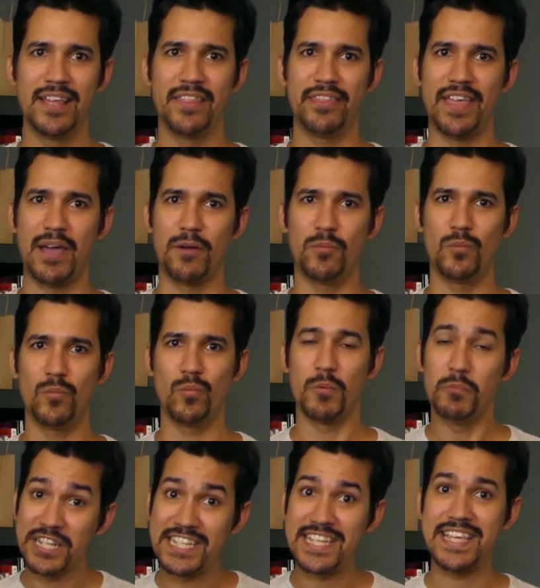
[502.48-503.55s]
that when
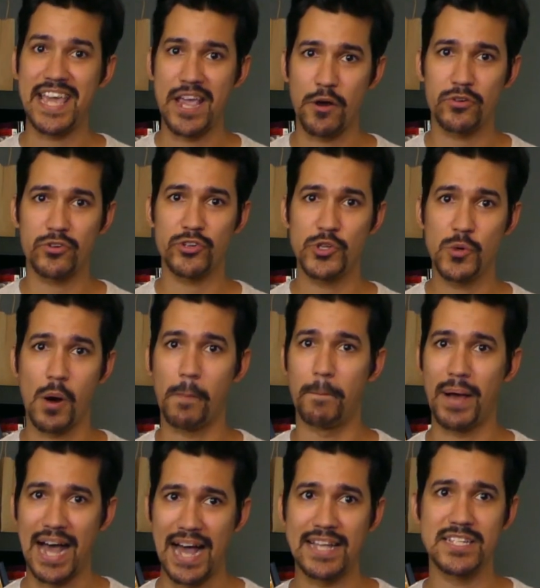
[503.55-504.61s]
we see characters who are
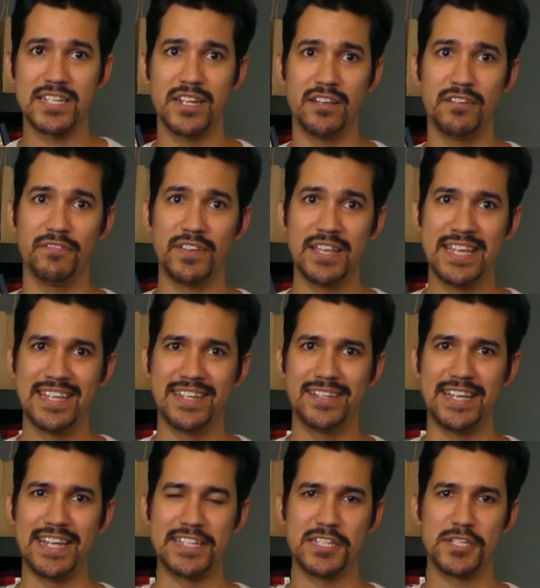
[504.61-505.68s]
positive,
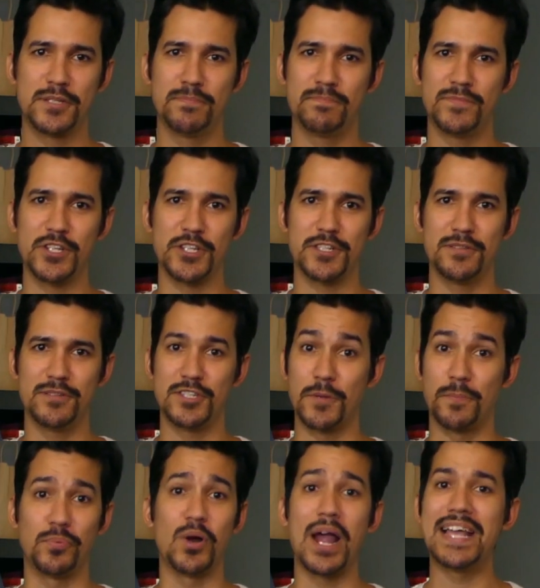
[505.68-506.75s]
it's just
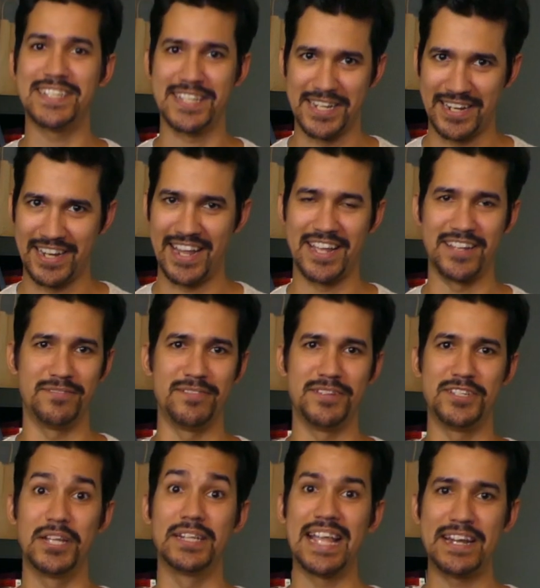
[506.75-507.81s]
surprising and
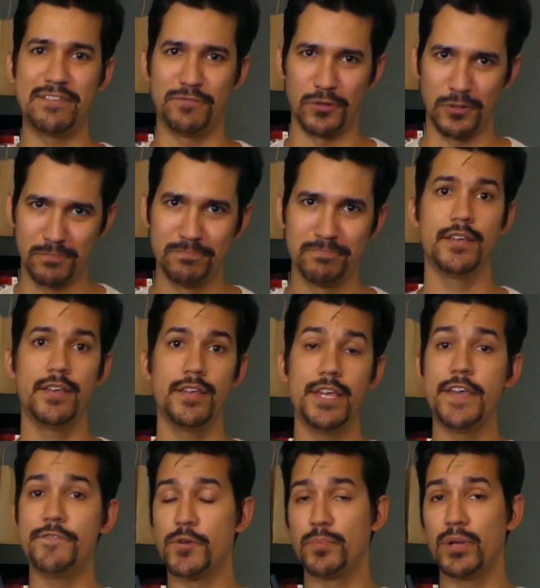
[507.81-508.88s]
delightful.
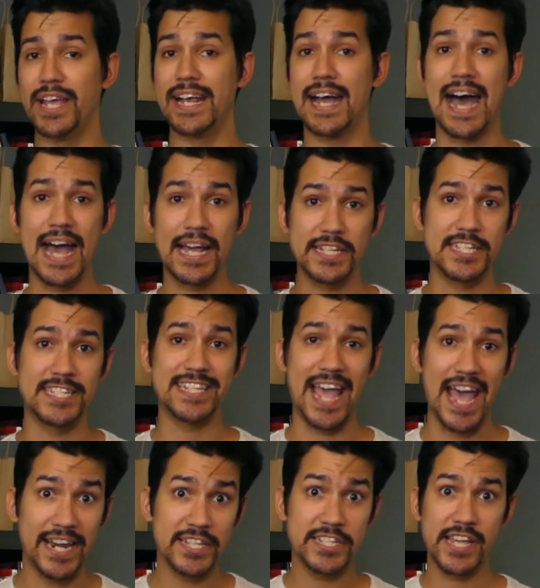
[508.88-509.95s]
If you're playing a high
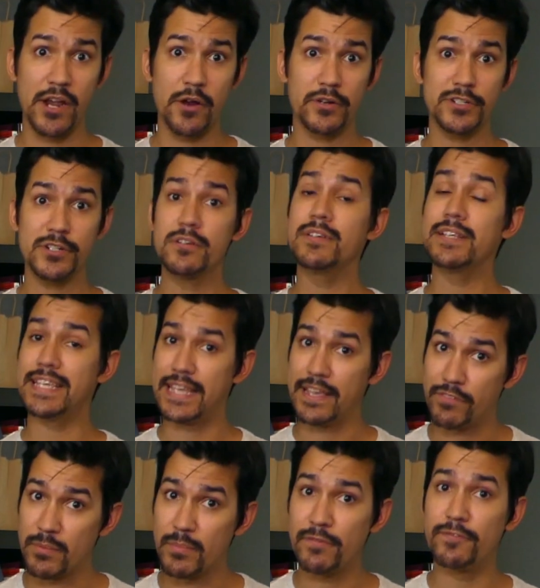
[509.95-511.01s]
status character, give
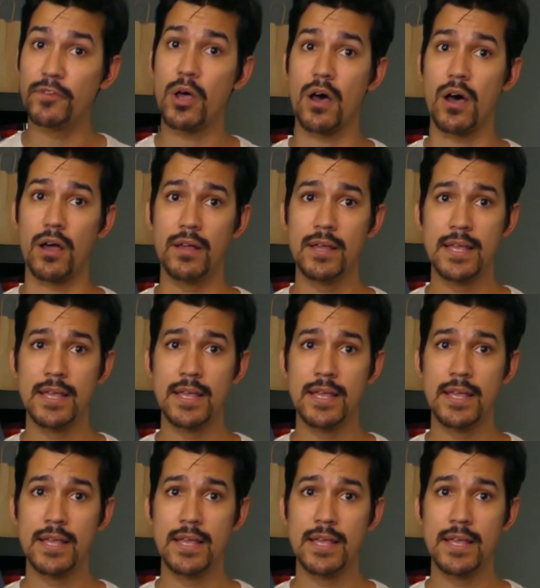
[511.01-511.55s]
them a flaw.